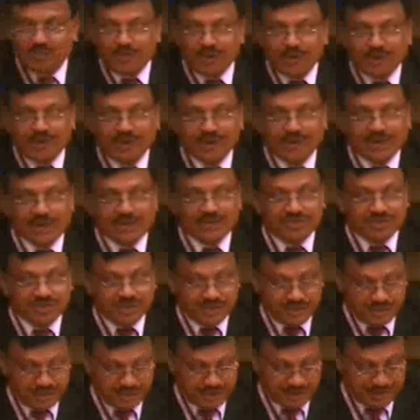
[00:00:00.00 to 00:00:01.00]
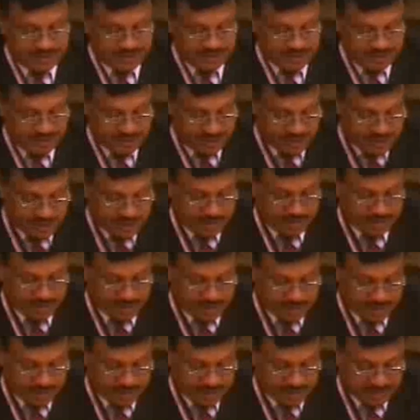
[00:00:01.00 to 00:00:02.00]
and the political
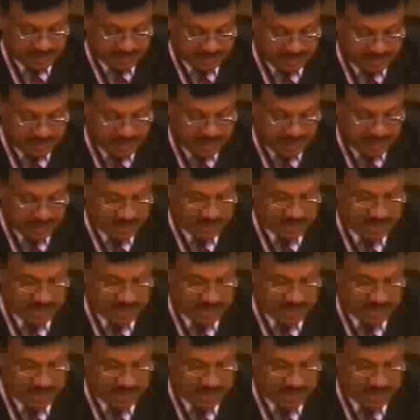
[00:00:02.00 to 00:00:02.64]
scenario which is